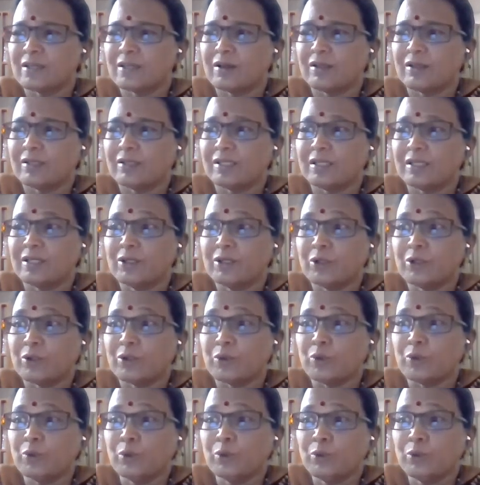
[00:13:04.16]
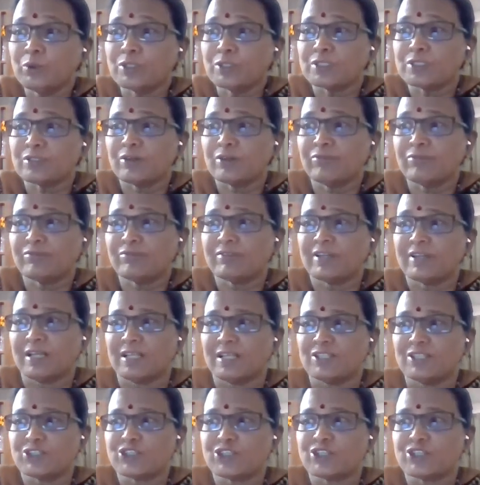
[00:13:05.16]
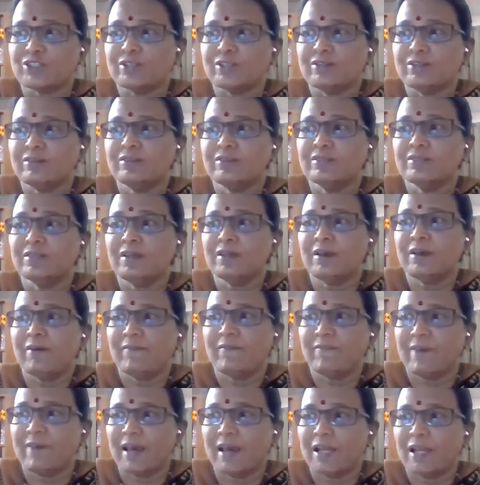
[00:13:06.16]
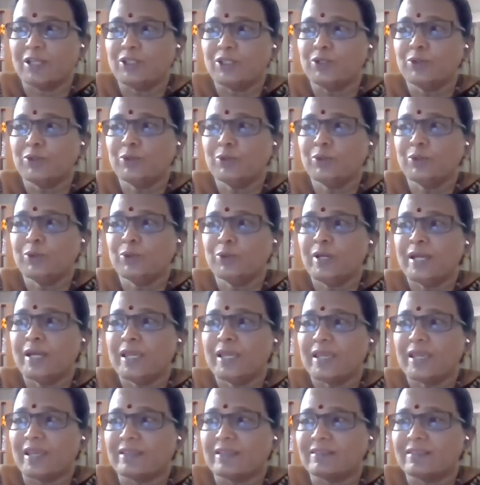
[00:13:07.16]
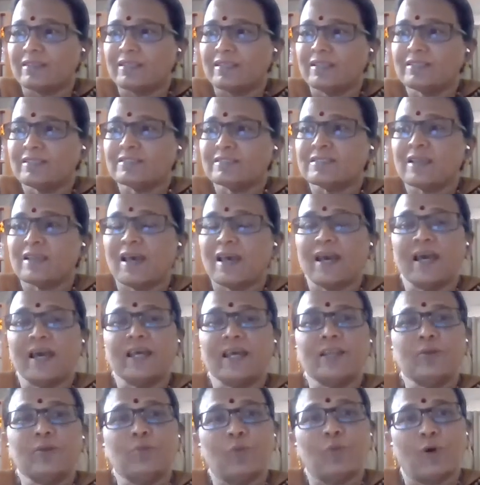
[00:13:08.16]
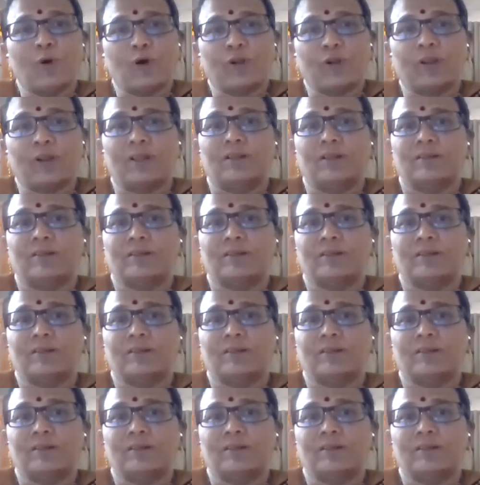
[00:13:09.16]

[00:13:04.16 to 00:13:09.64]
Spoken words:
the roots of culture, value, ethics, and moral.